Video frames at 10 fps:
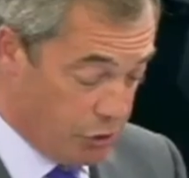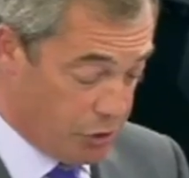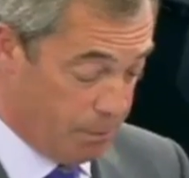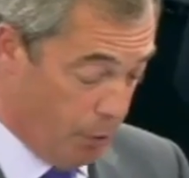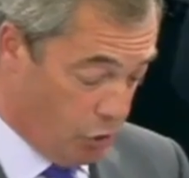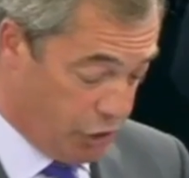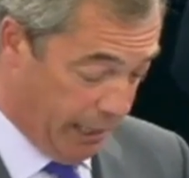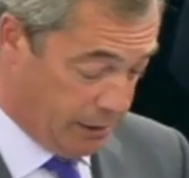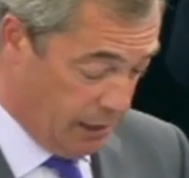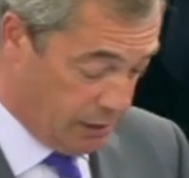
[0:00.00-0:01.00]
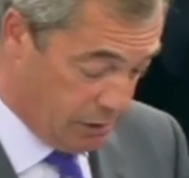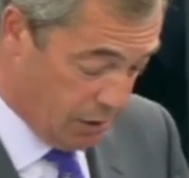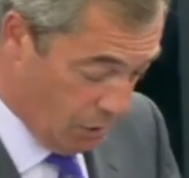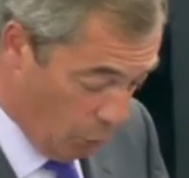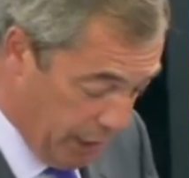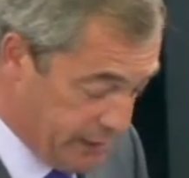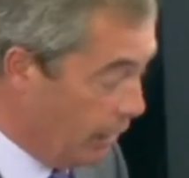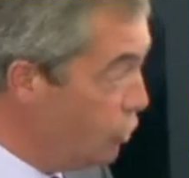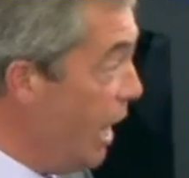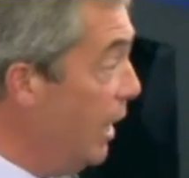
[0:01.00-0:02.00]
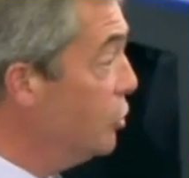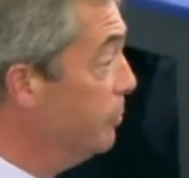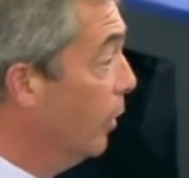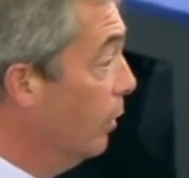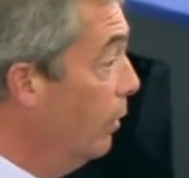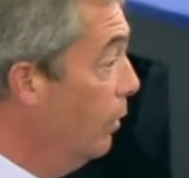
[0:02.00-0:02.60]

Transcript: to the project is, well, it's unchallengeable.